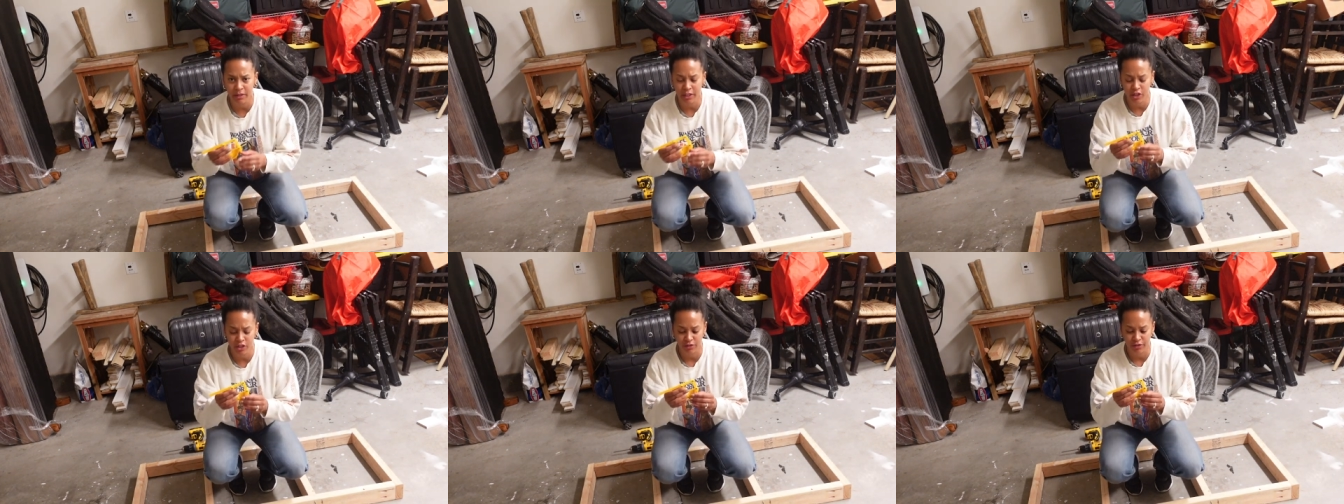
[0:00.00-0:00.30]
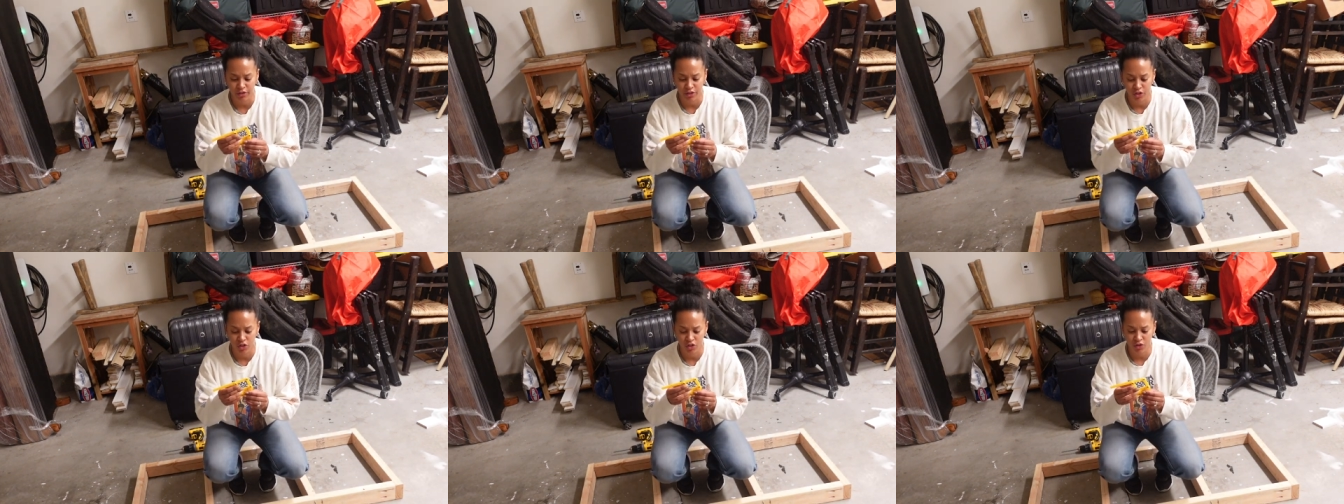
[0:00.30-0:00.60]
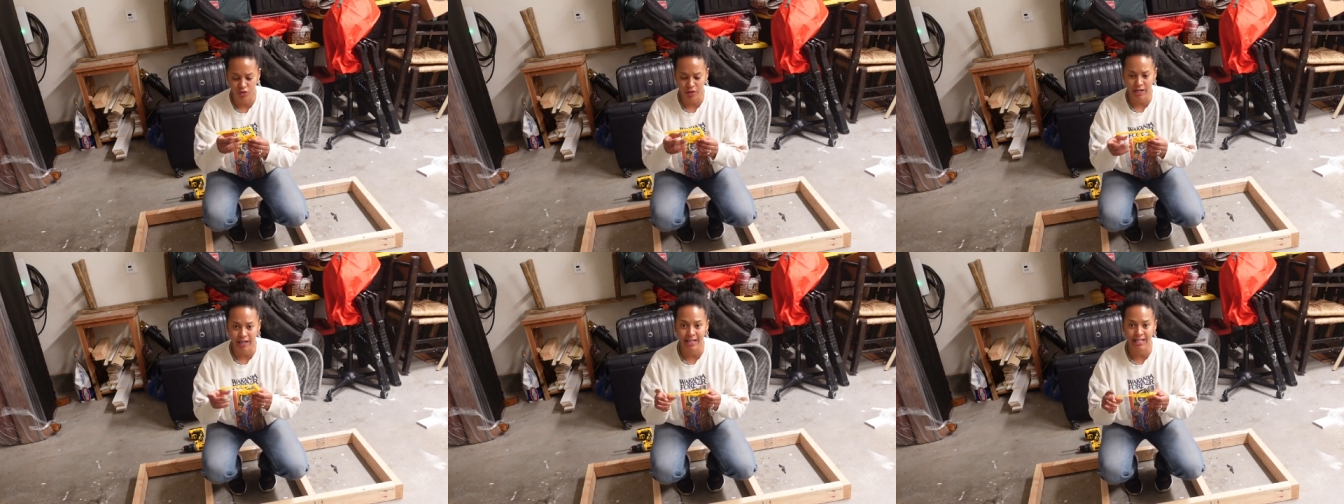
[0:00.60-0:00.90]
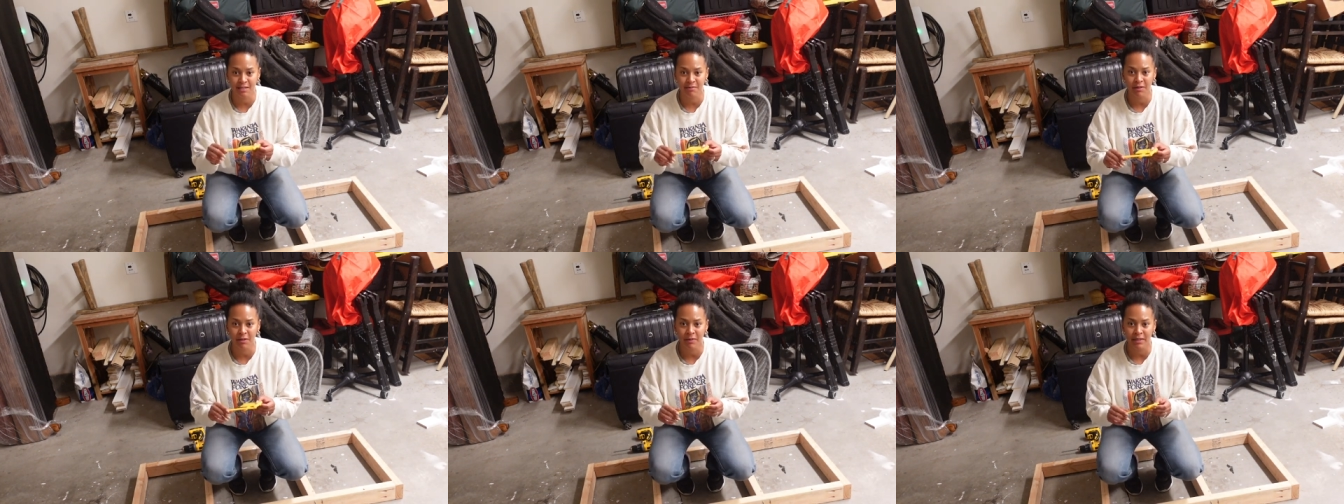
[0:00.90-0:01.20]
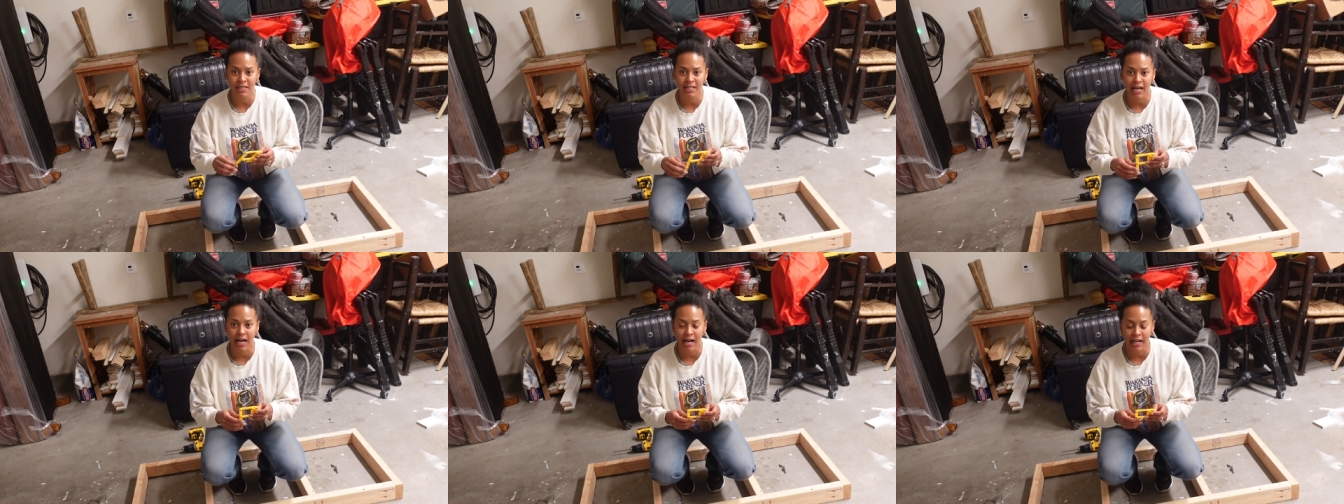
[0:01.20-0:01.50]
make sure it's straight because I'm gonna
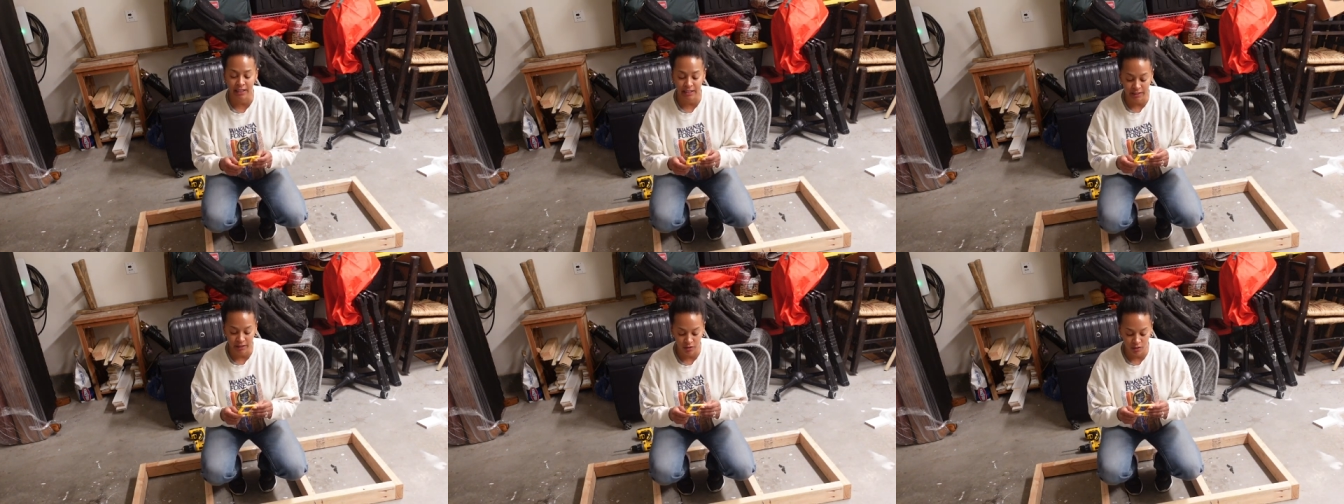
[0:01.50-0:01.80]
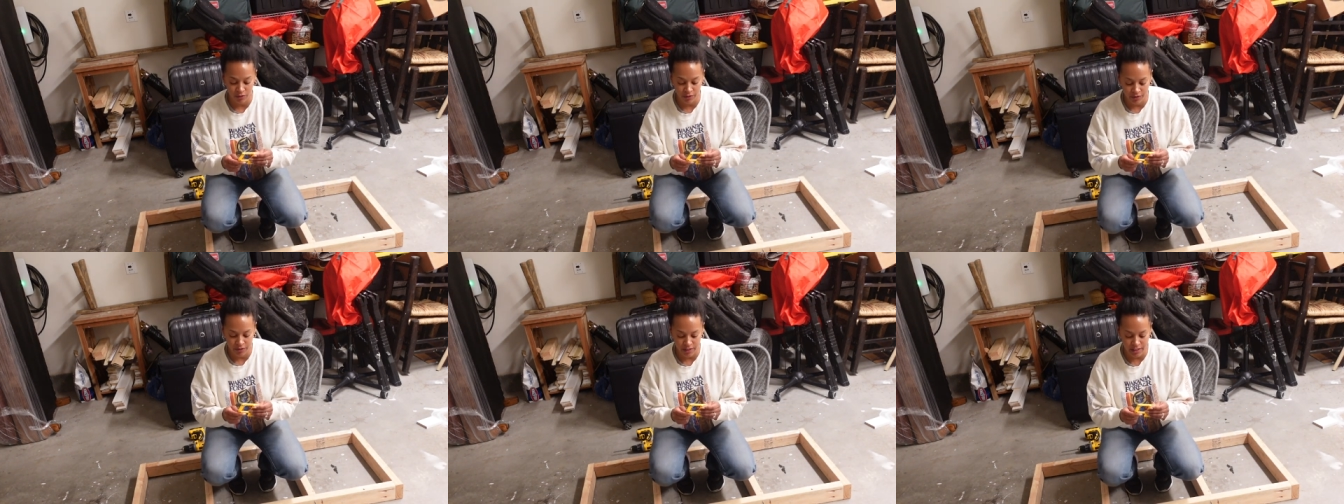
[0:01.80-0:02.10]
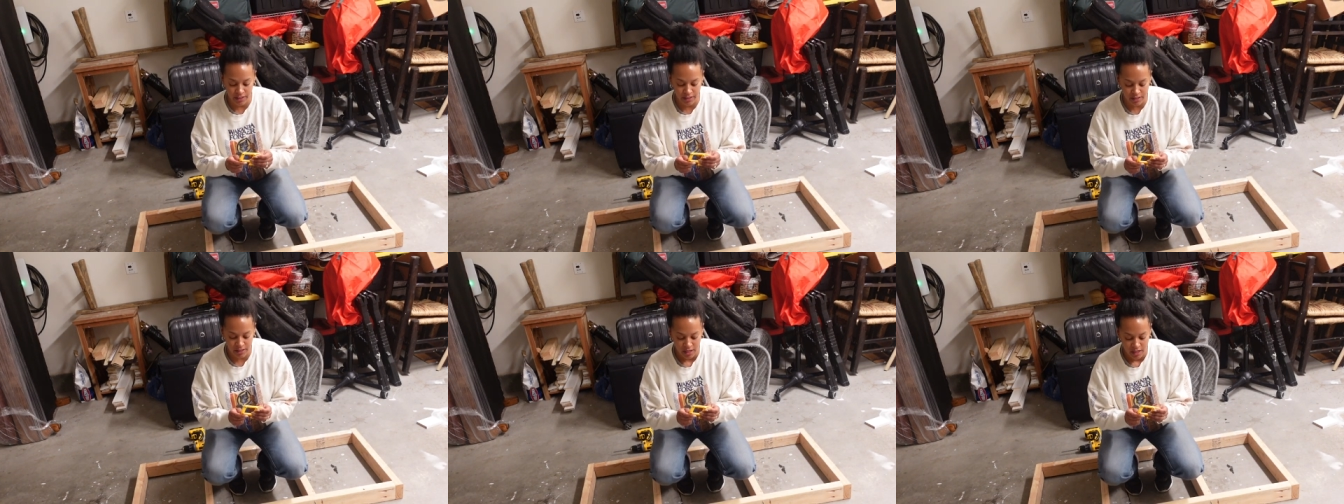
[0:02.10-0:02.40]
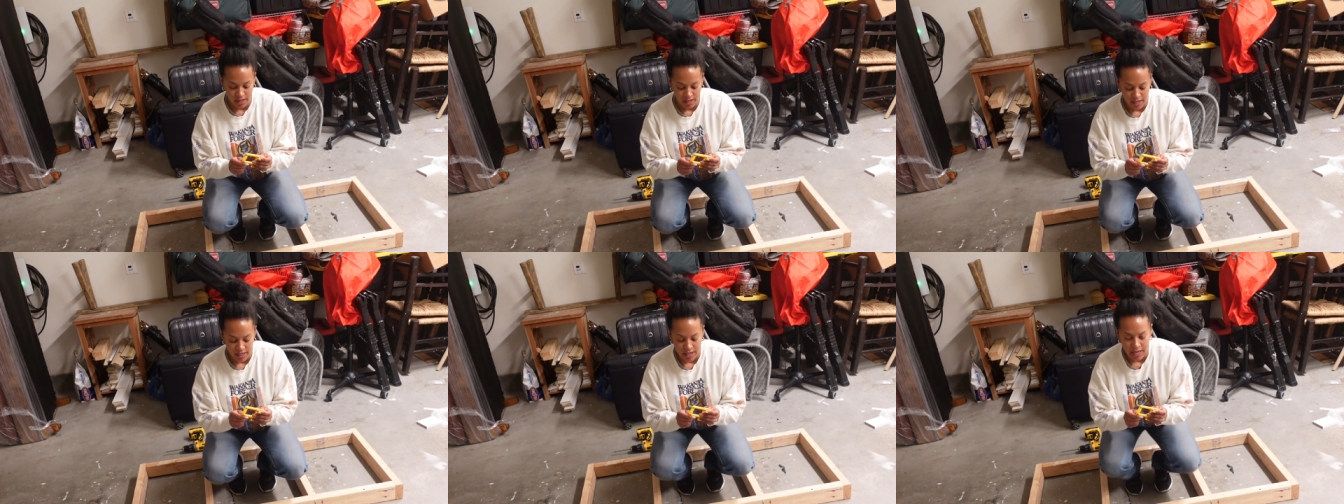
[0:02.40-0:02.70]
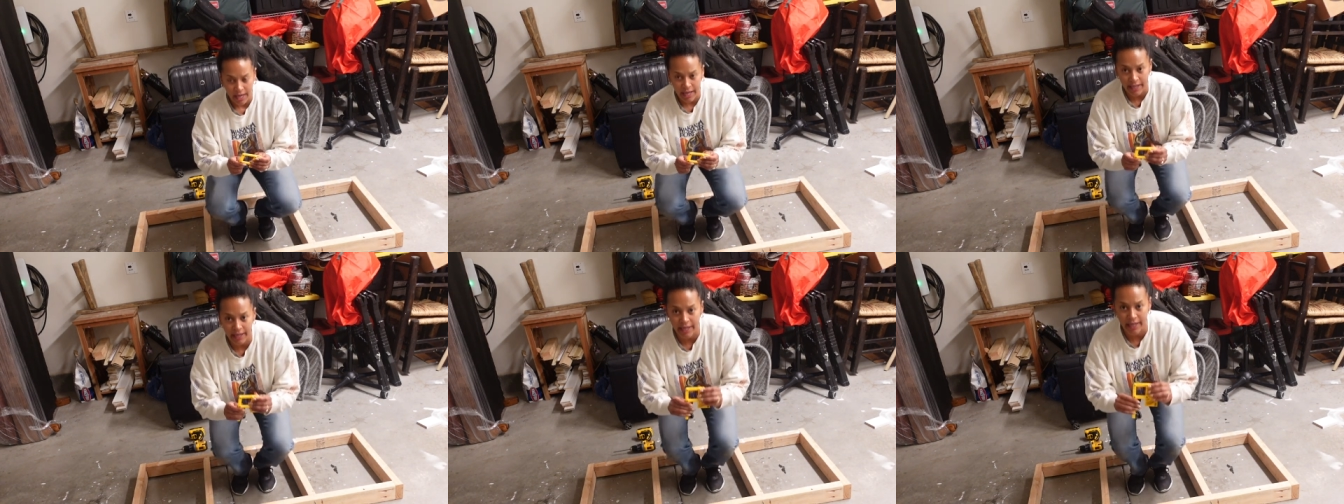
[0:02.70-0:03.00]
be tiling over this.
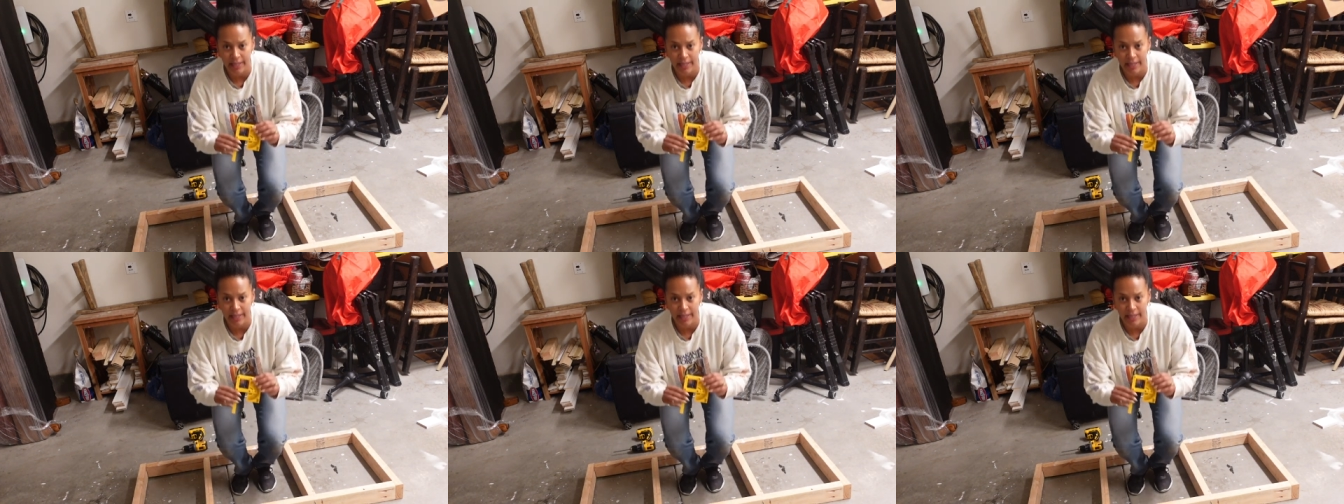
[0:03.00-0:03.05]
And I